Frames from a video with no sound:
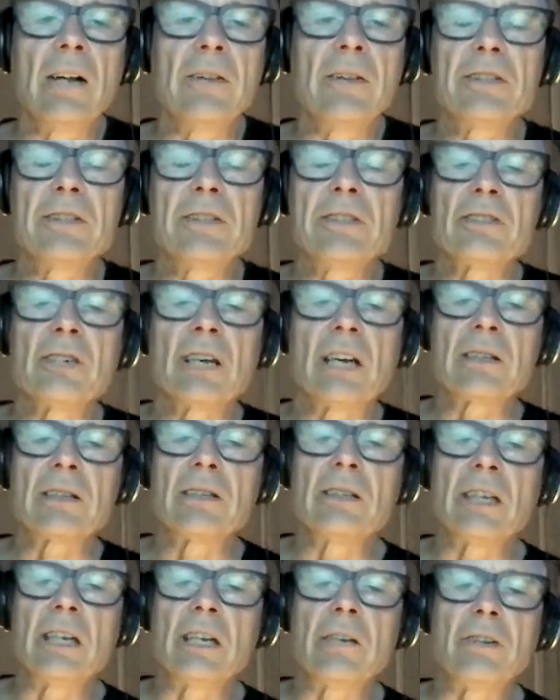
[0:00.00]
This is not
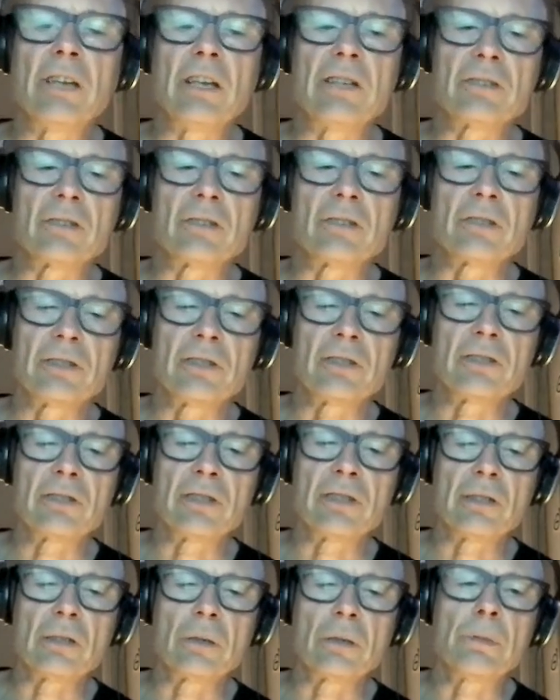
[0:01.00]
the native hazel. This is
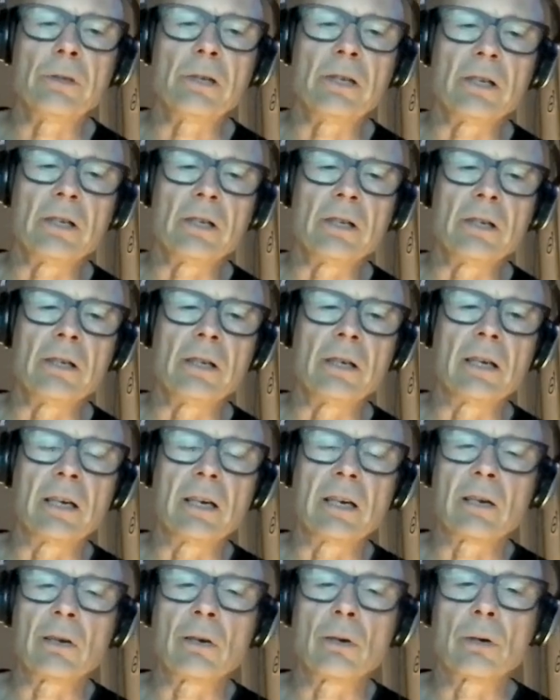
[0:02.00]
the European
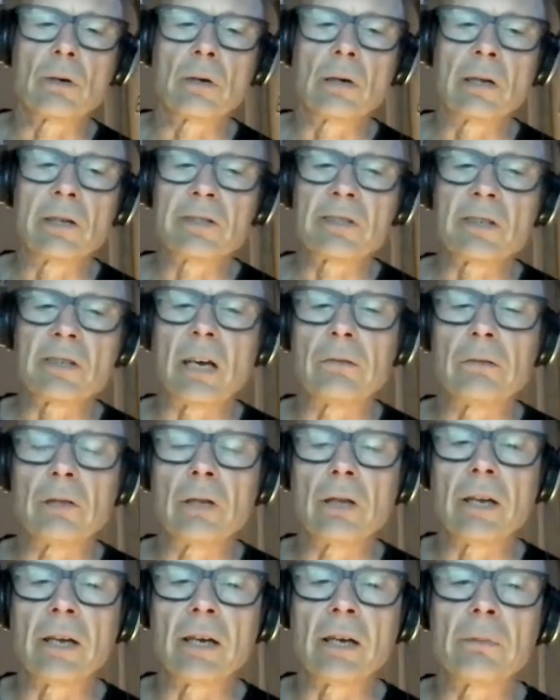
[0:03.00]
Corylus
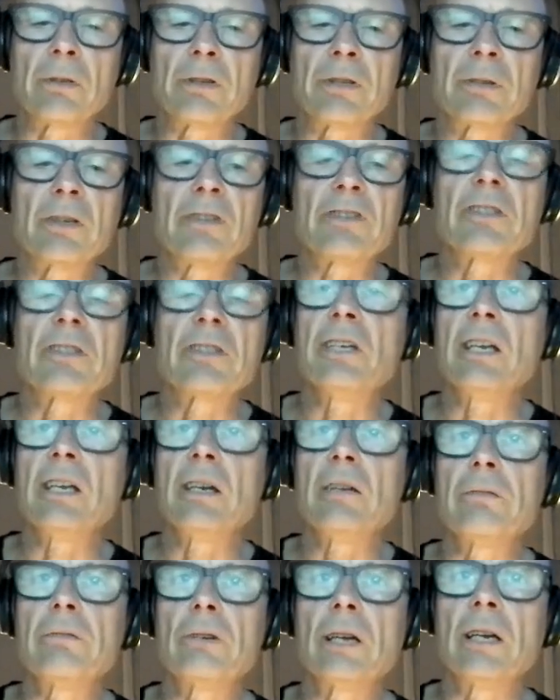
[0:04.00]
avellana, but there is a
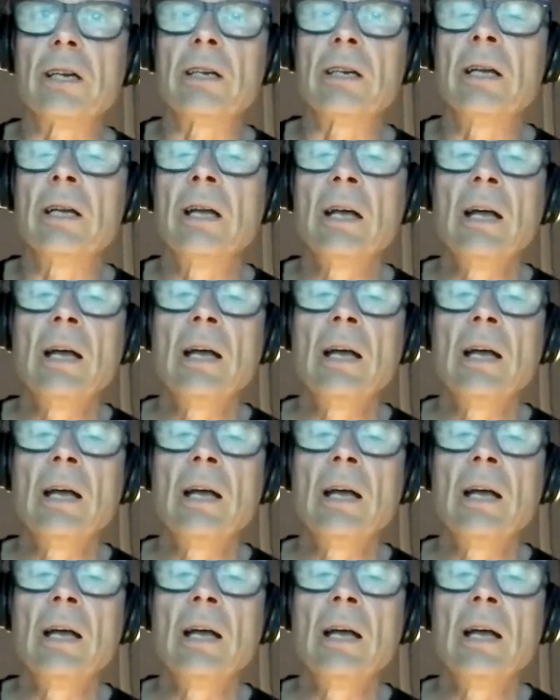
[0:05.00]
native one,